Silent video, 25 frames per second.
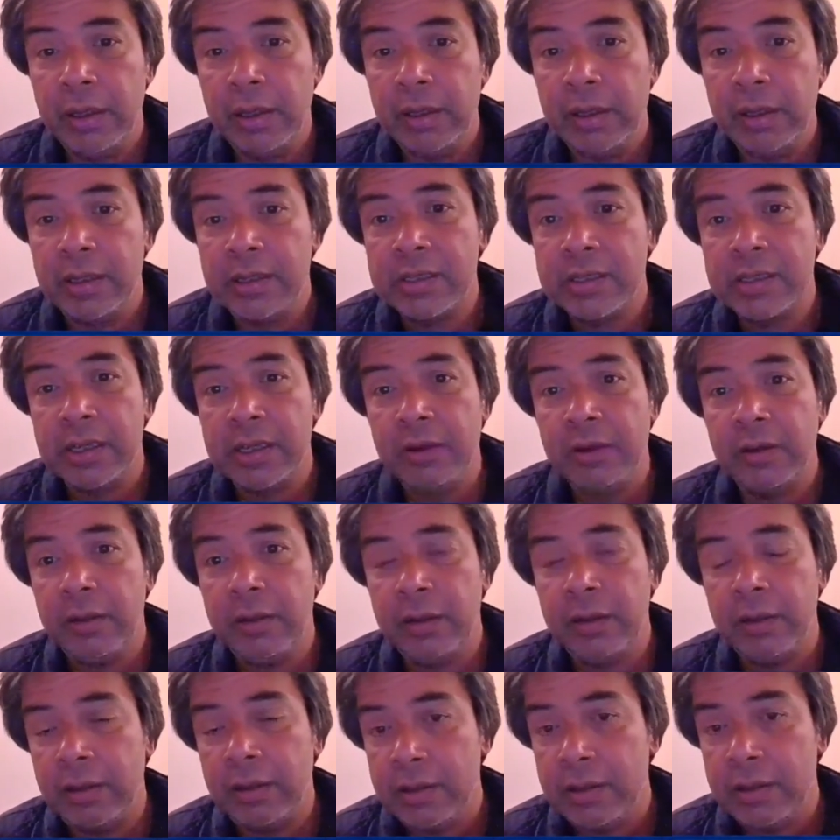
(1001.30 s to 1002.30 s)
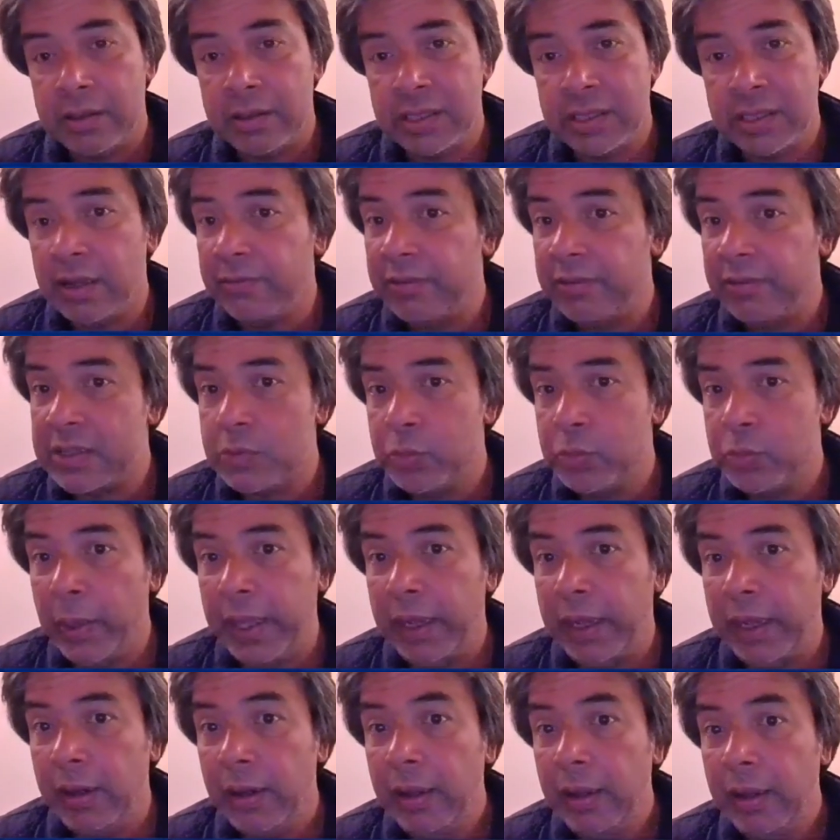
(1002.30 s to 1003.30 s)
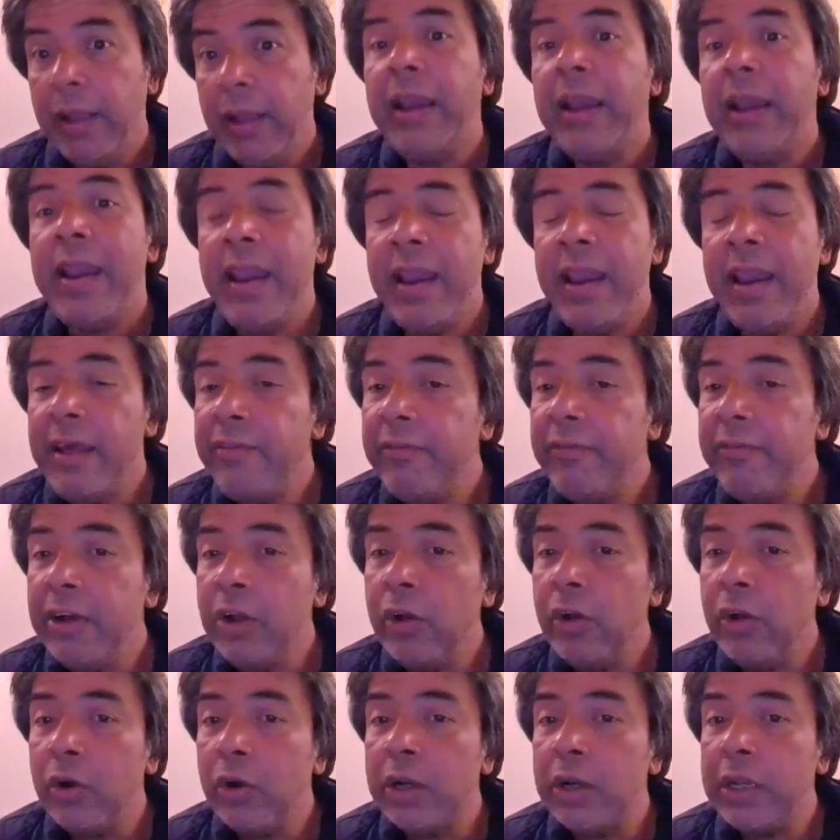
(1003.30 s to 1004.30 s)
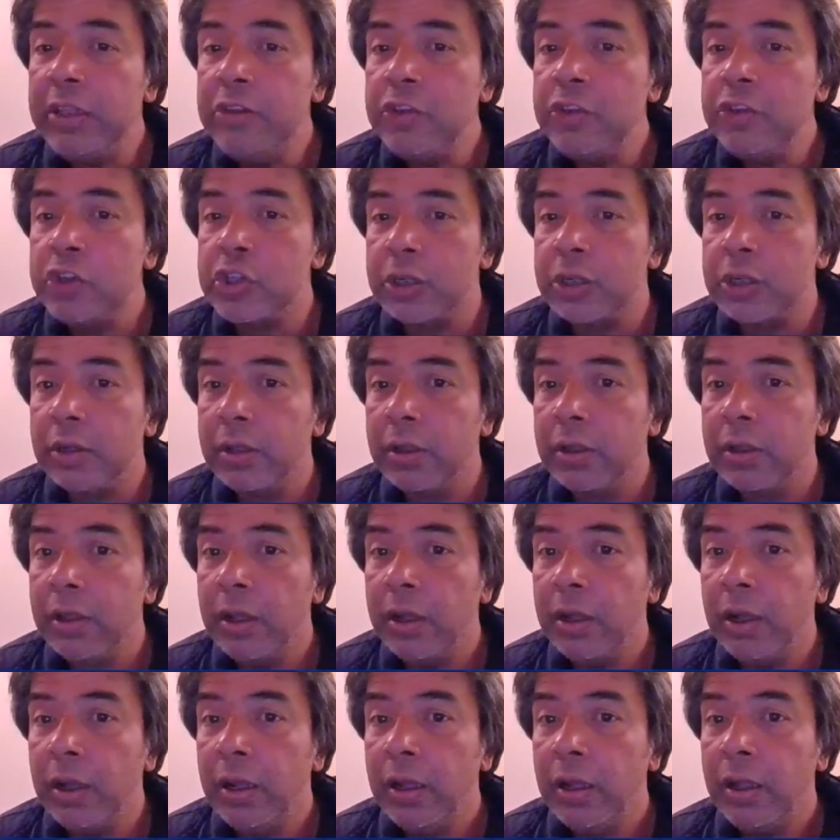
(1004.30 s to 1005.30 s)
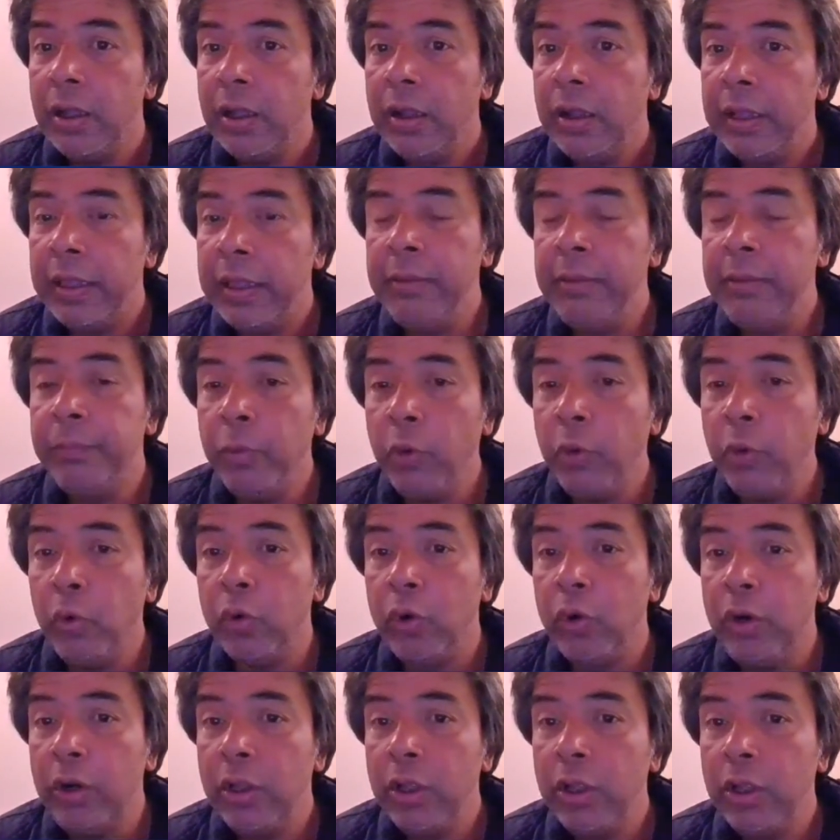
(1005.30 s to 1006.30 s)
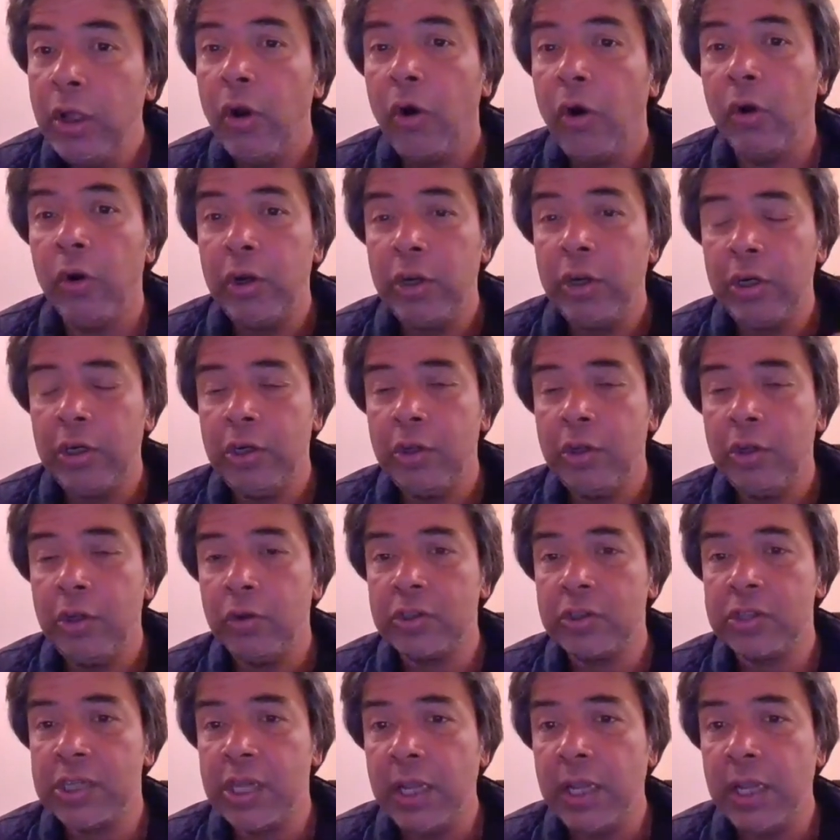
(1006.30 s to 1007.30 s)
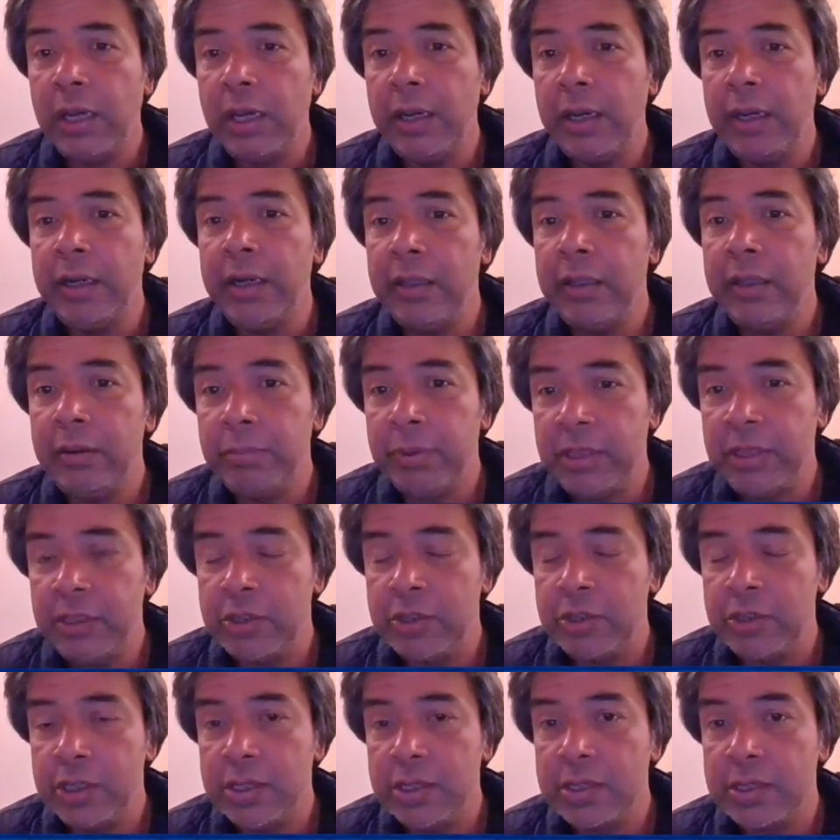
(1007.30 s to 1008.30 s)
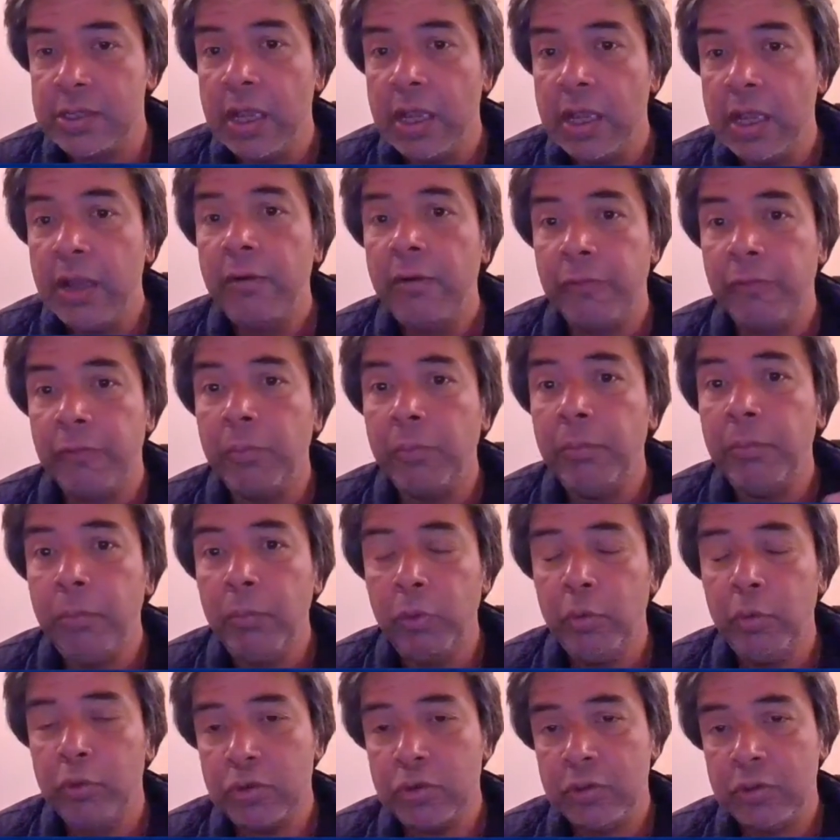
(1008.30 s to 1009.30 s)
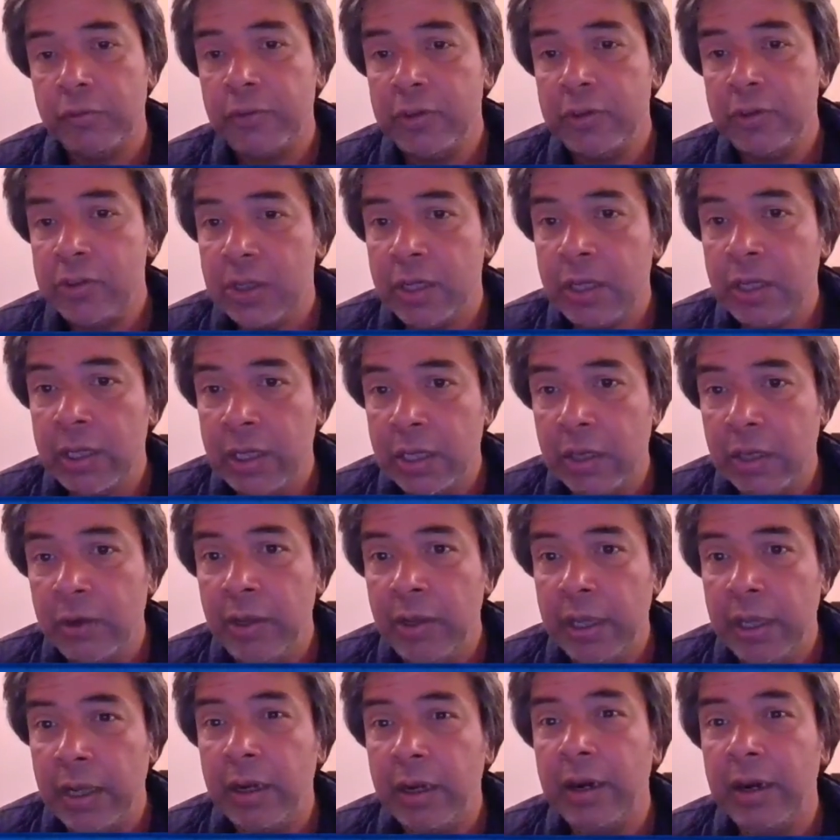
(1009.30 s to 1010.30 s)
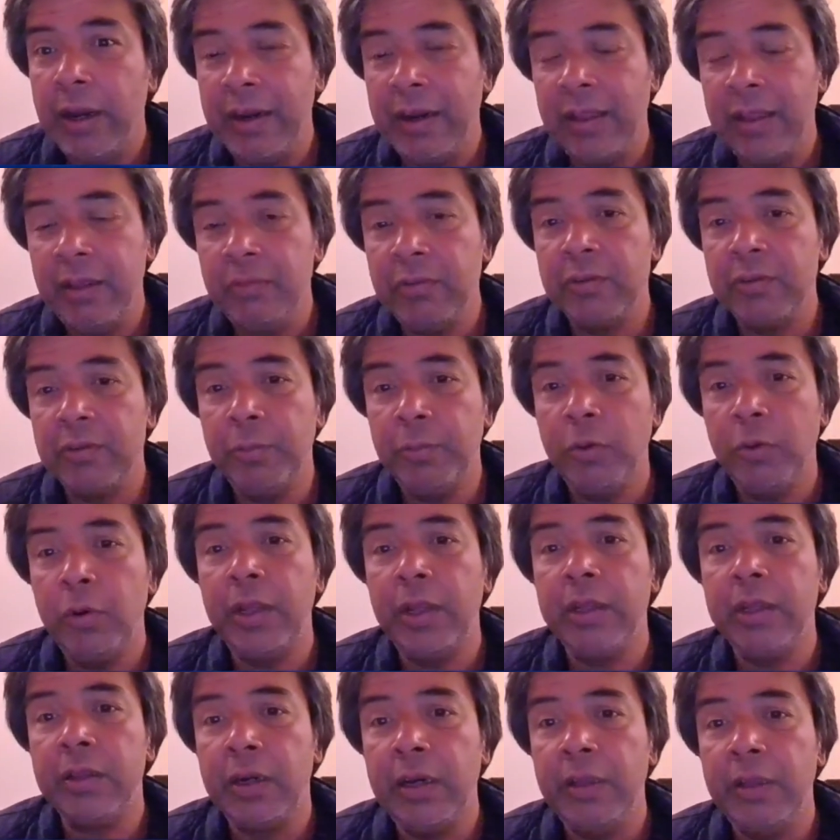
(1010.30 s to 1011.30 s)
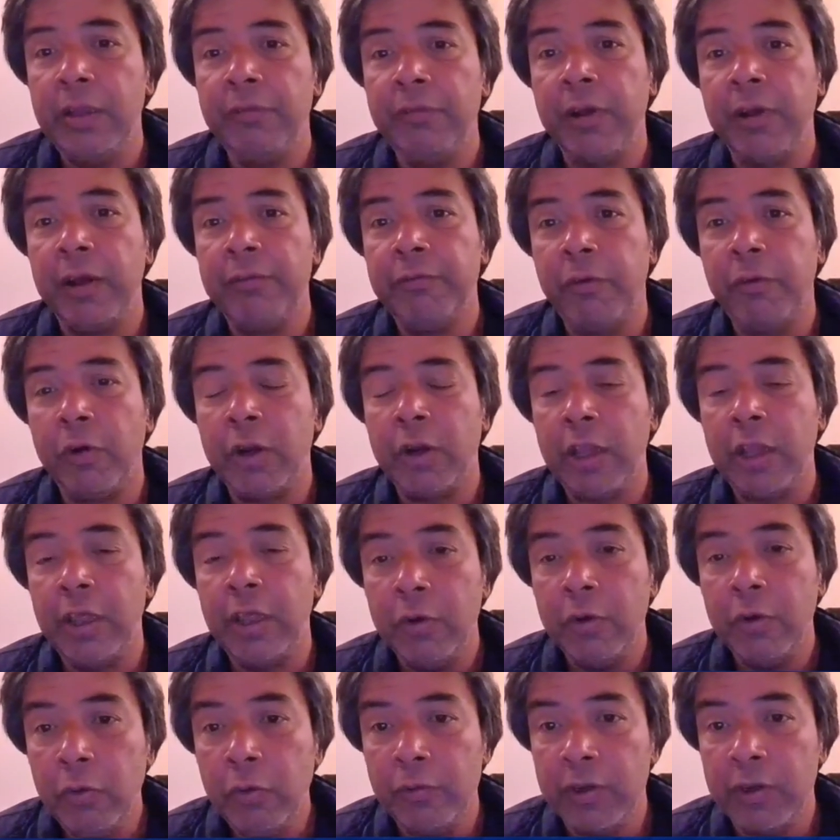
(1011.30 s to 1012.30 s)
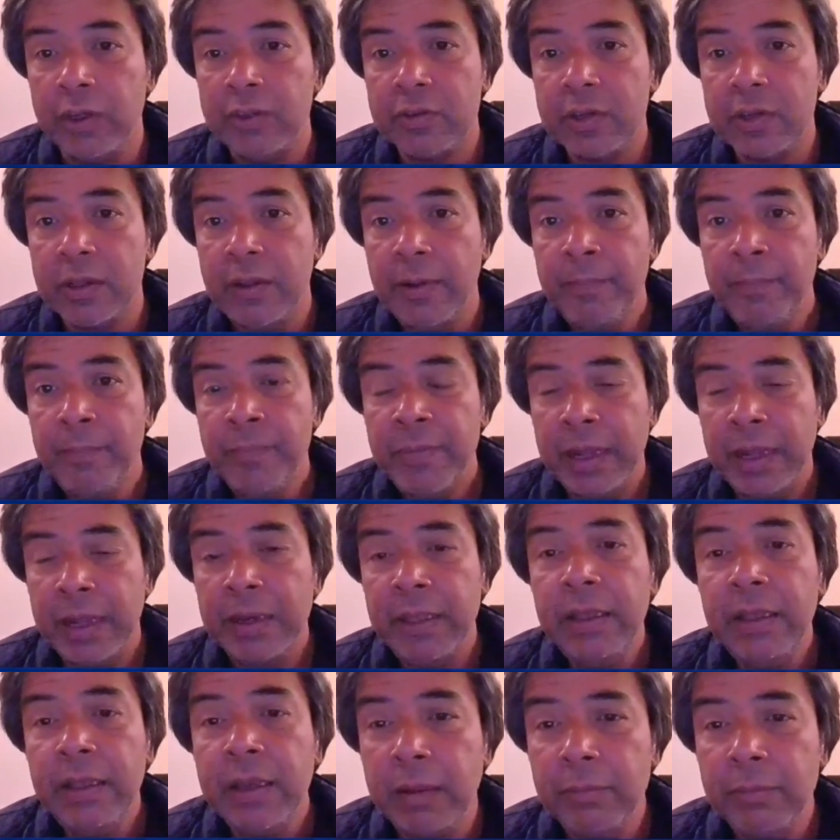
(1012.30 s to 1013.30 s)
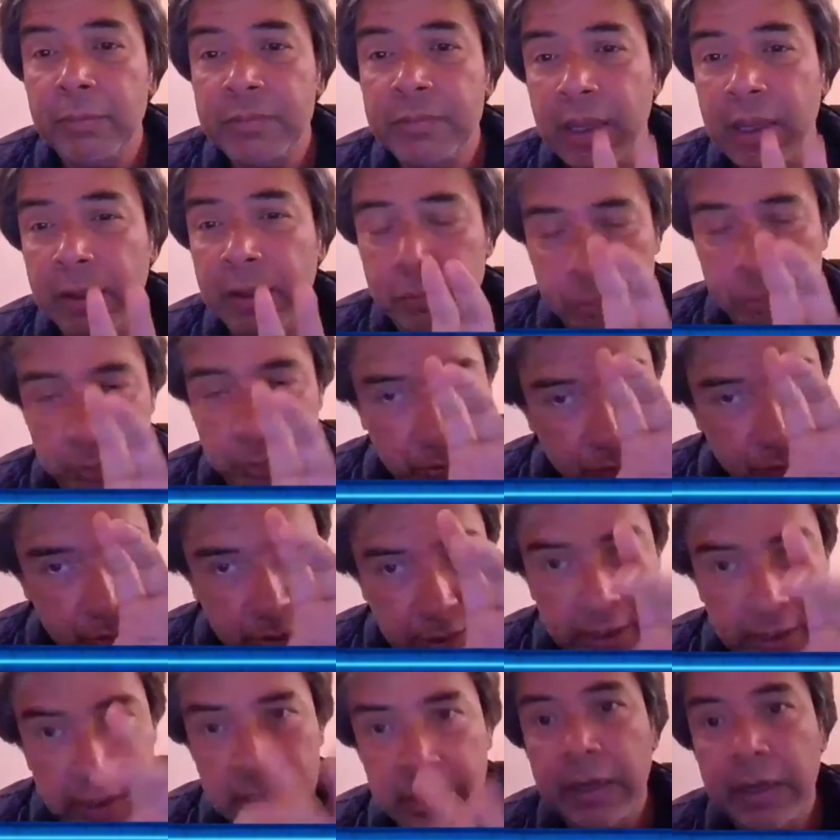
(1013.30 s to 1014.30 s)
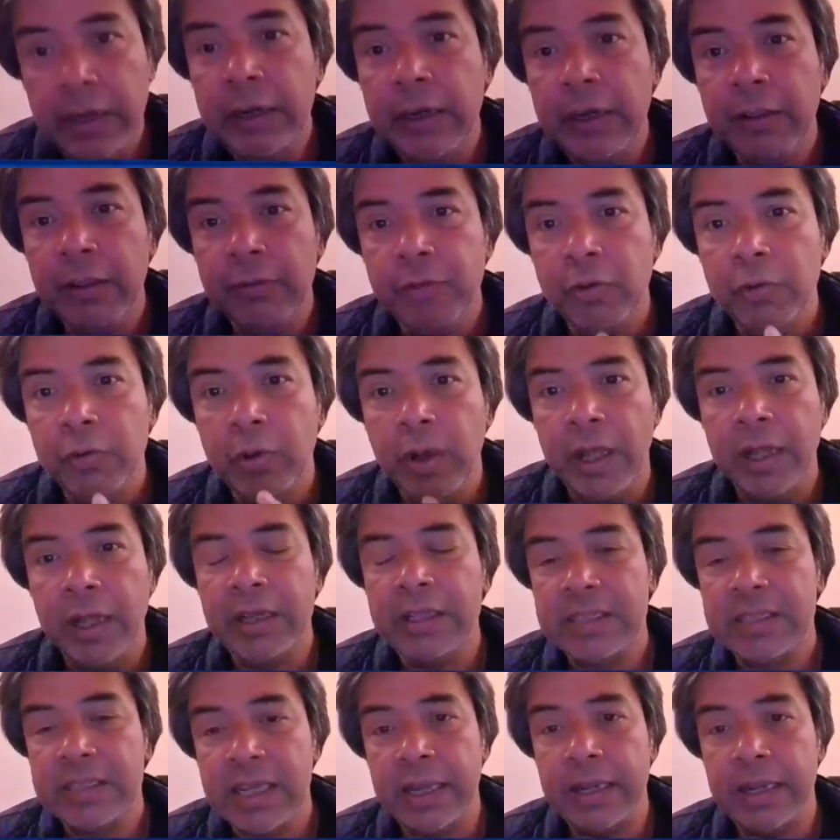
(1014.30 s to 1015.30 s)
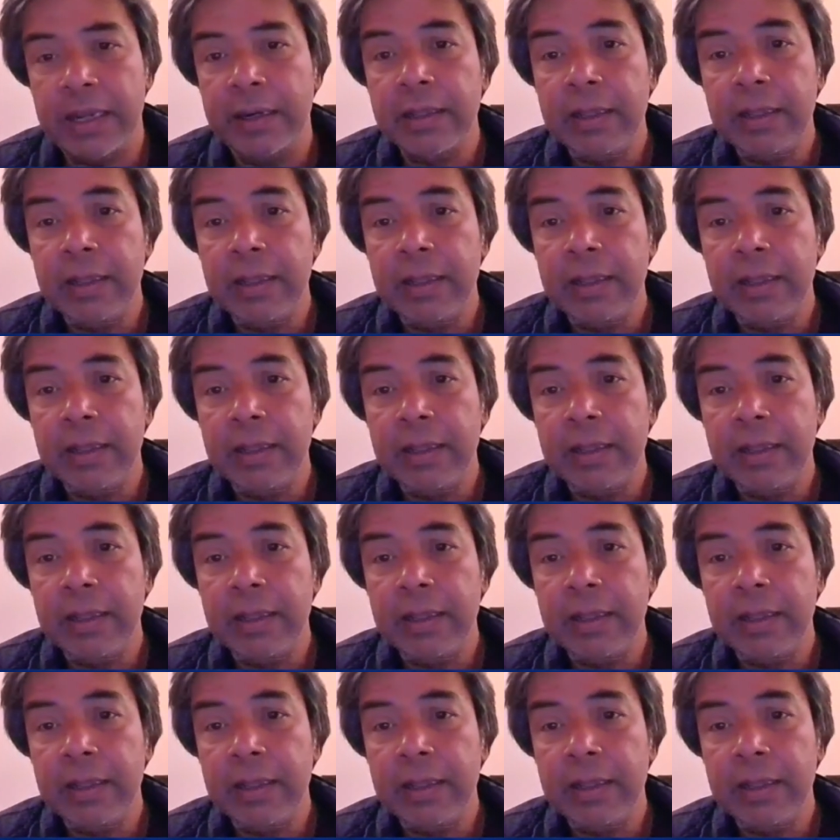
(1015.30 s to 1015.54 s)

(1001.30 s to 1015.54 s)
stuff as well. Never got injured. He bowled on docile Indian pitches for most of his career. And he was bowling 35, 40 overs. And he comes up in an interview and he said,